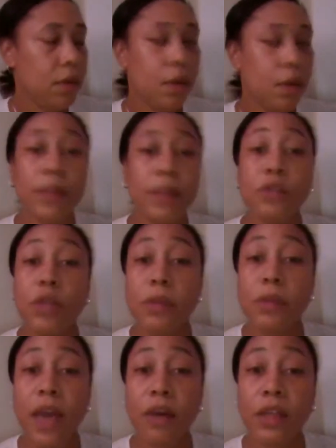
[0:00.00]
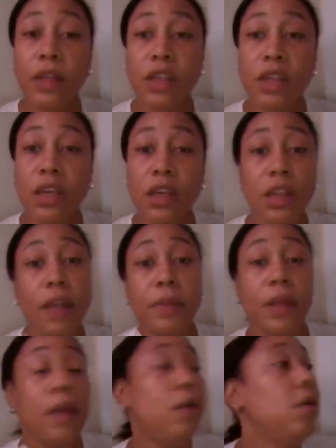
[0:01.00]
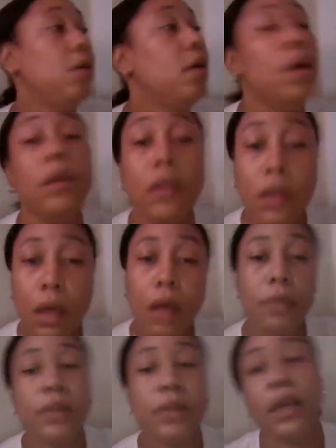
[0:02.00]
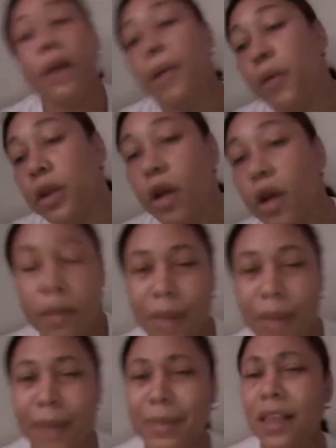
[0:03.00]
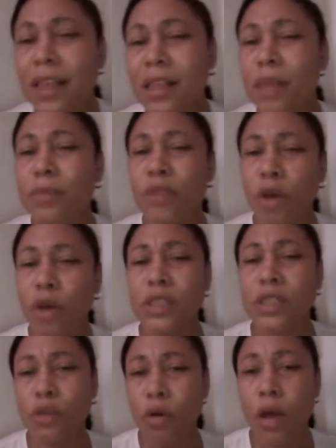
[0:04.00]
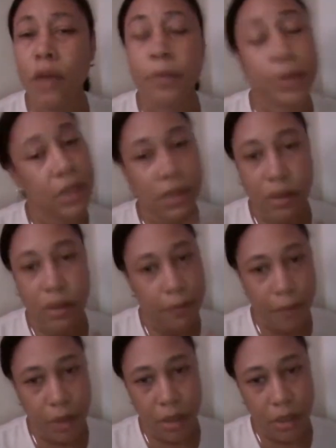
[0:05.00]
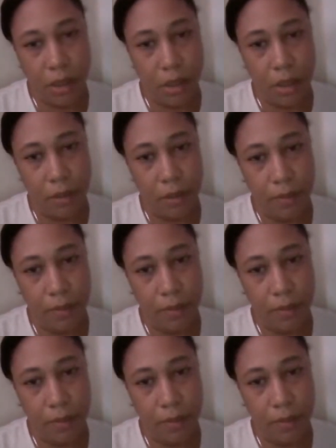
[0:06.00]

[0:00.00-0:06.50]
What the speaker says: My daughter be out at shit, and I'd be like, oh, damn, I want to go. There's some dozing off, but there's no falling asleep.